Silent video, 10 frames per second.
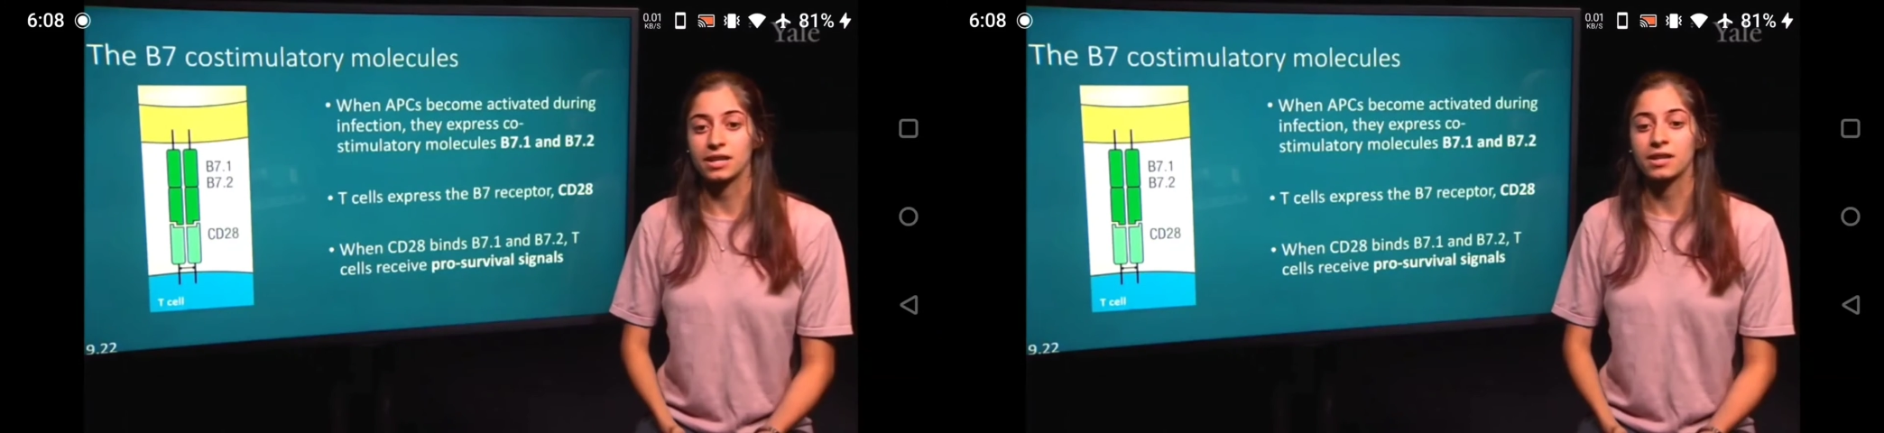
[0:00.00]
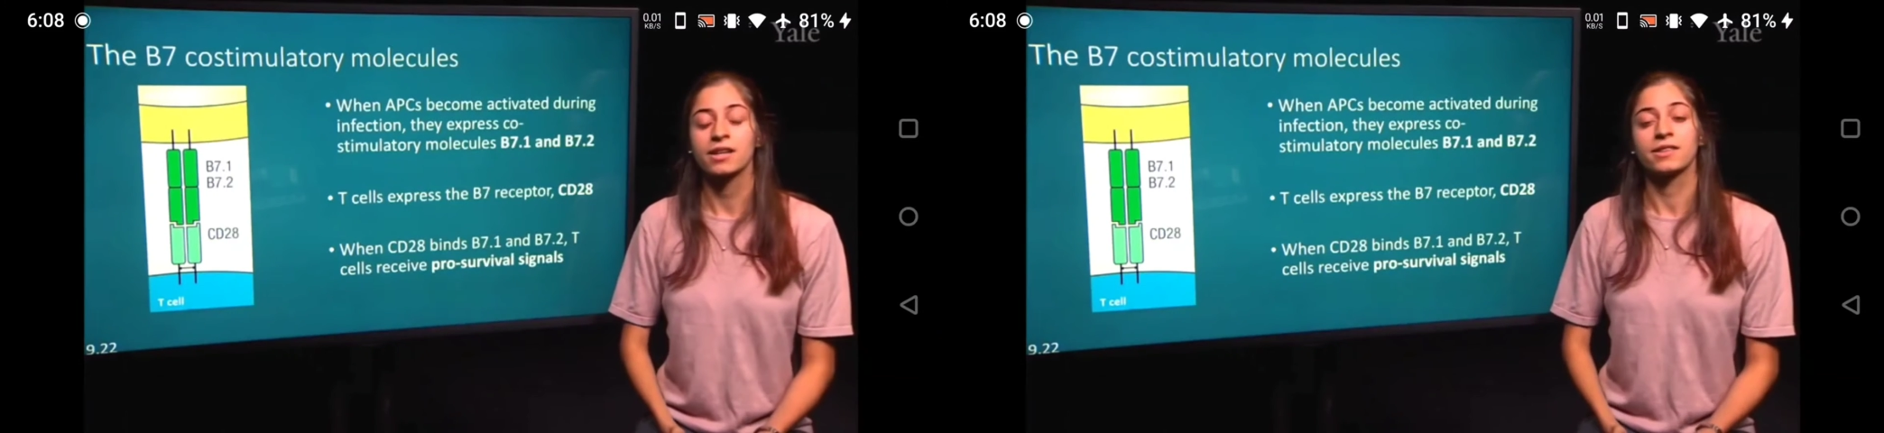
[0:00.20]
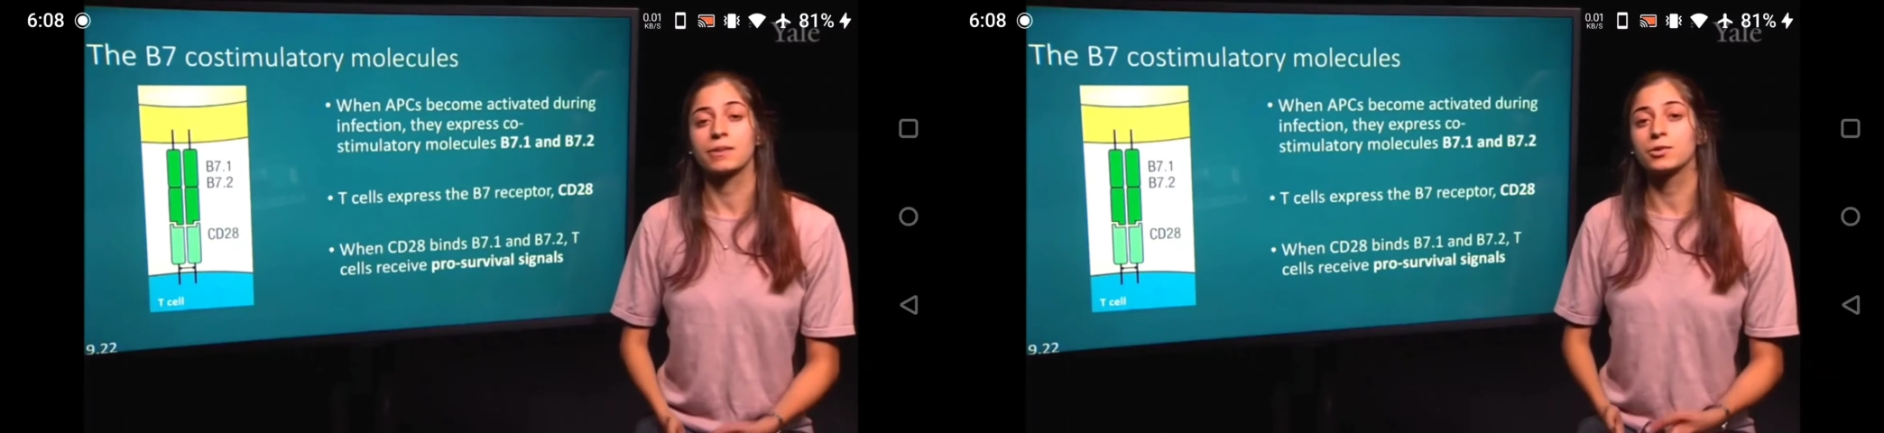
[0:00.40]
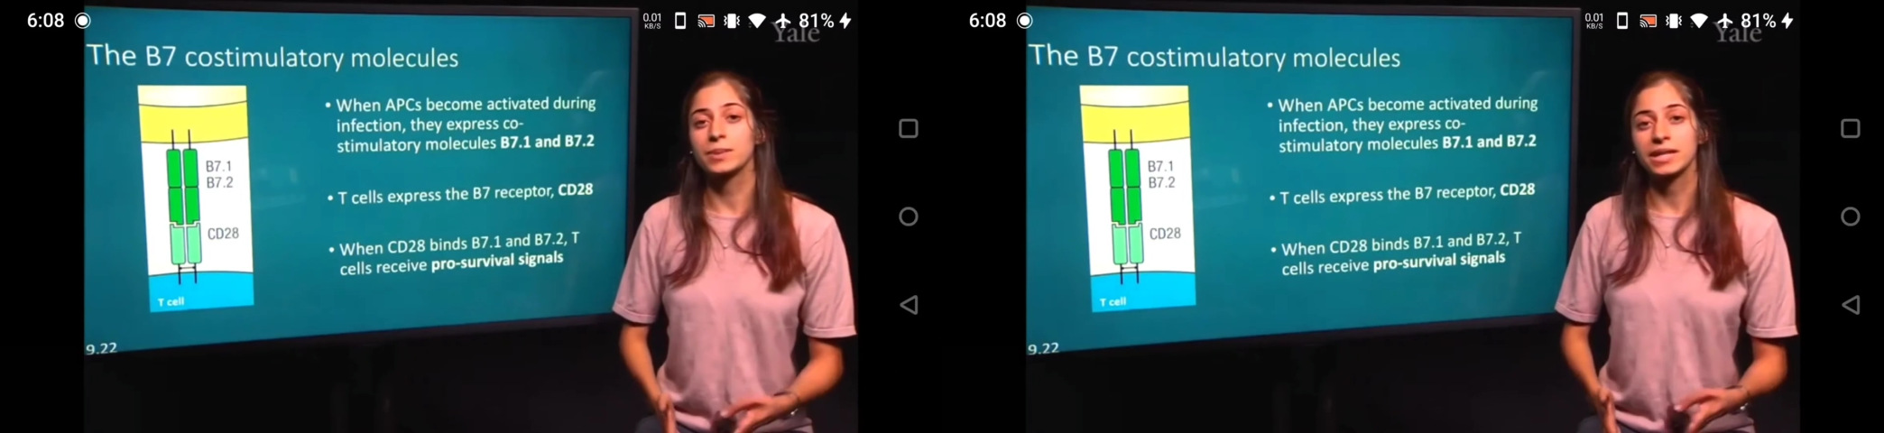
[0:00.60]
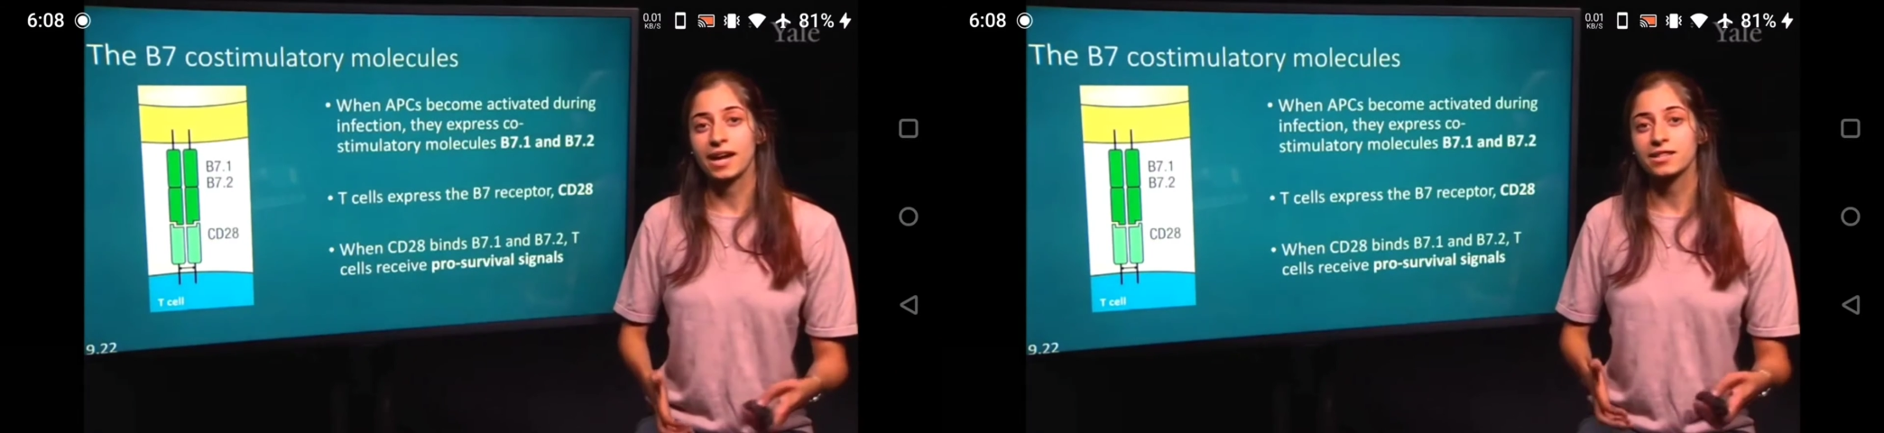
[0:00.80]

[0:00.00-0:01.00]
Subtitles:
B7-1